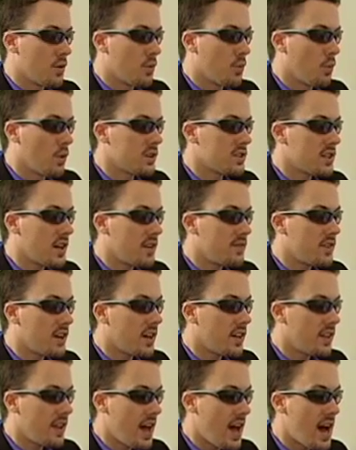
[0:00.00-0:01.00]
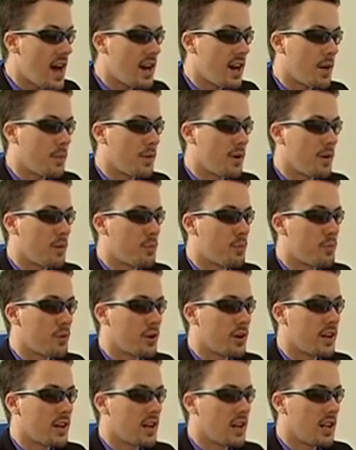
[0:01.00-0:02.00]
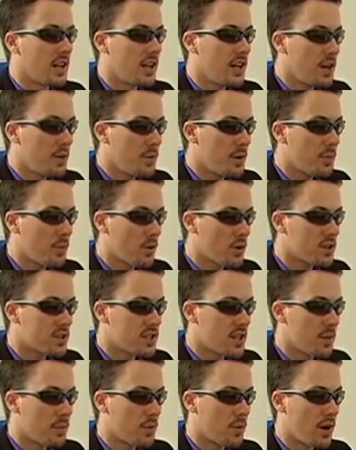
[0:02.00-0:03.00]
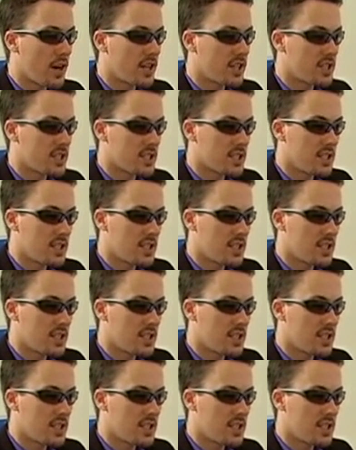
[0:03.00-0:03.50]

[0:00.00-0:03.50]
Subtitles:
Once I've done that, I'm going to put in a little bit more separation.